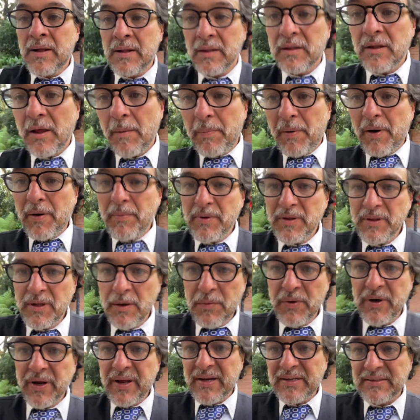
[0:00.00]
The apartment that
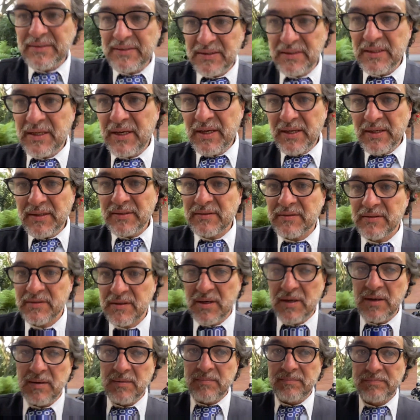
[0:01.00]
we're gonna see is
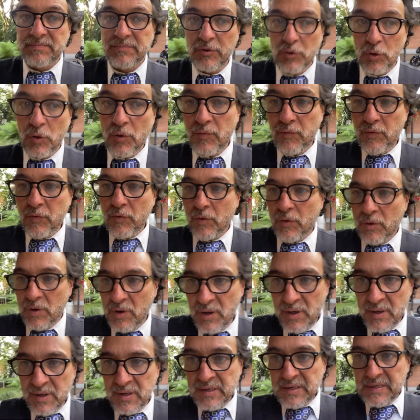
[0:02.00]
a low floor.
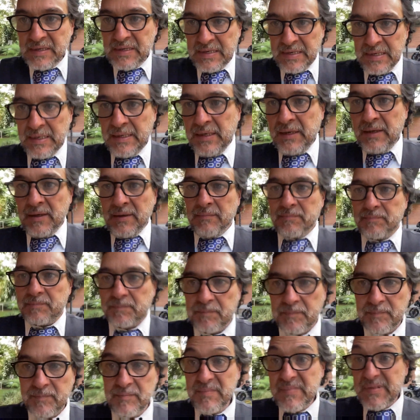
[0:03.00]

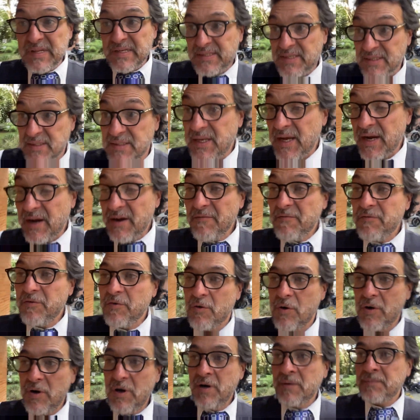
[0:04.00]
It's a second
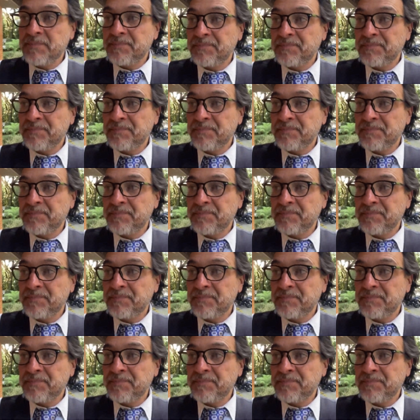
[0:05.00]
floor.